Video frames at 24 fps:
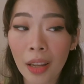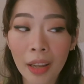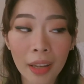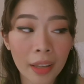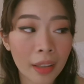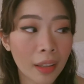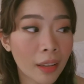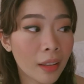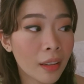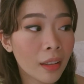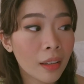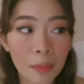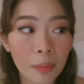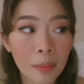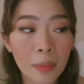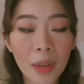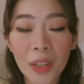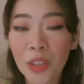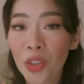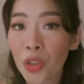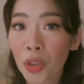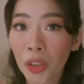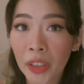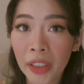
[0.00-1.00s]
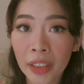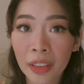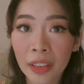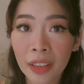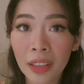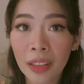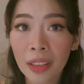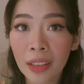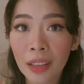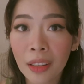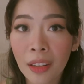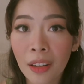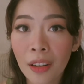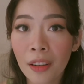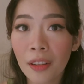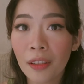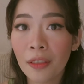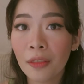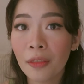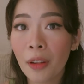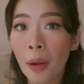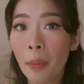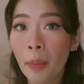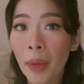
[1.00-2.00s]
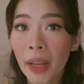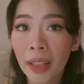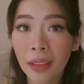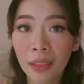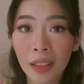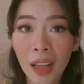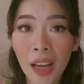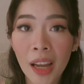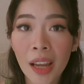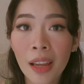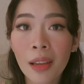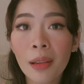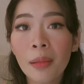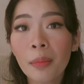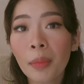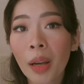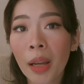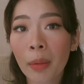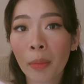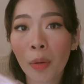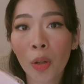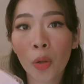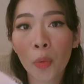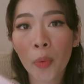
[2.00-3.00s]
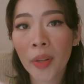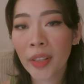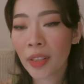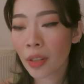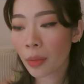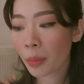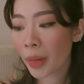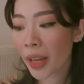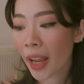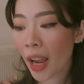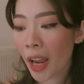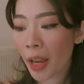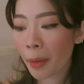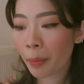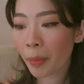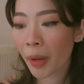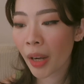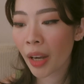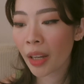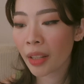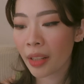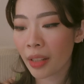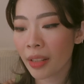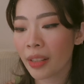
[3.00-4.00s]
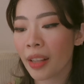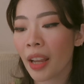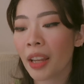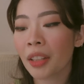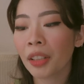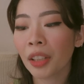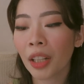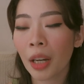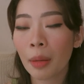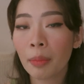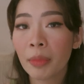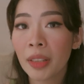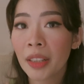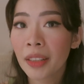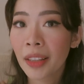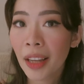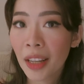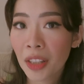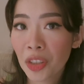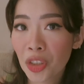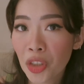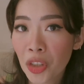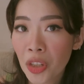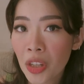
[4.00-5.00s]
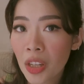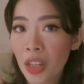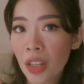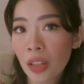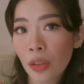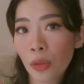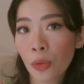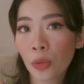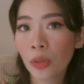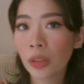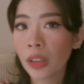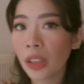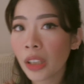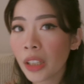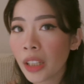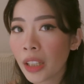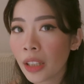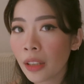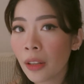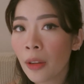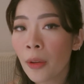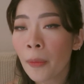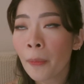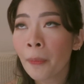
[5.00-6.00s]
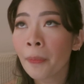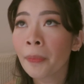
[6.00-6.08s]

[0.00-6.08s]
Like, majority of my time, I'm always on my iPad. It's either I'm sketching, doodling,